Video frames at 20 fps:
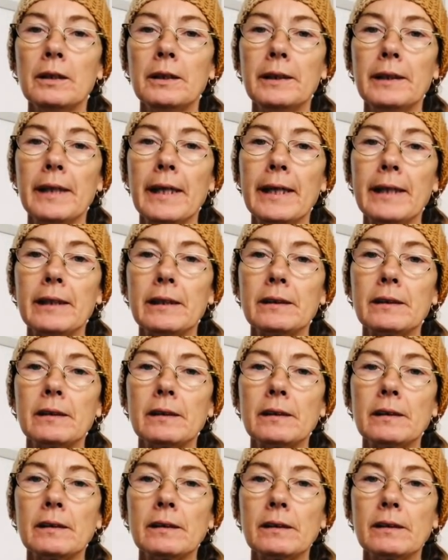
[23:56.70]
Next
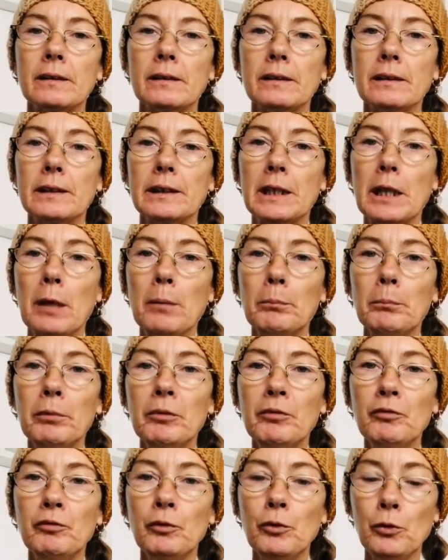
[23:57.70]
to come
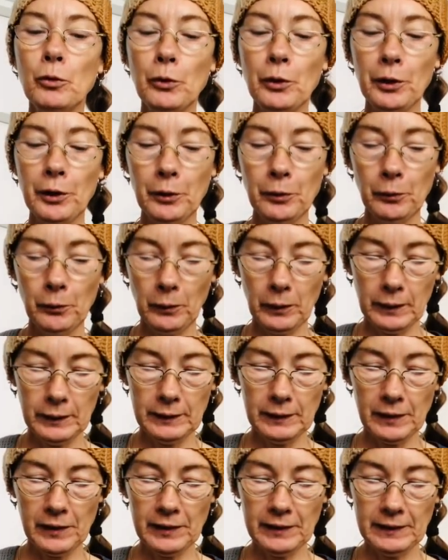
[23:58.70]
before you is
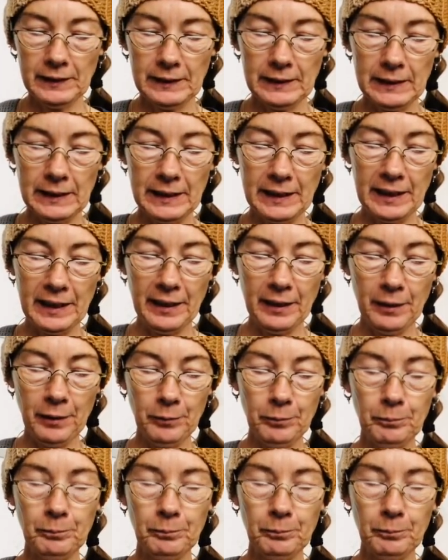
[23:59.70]
the seer.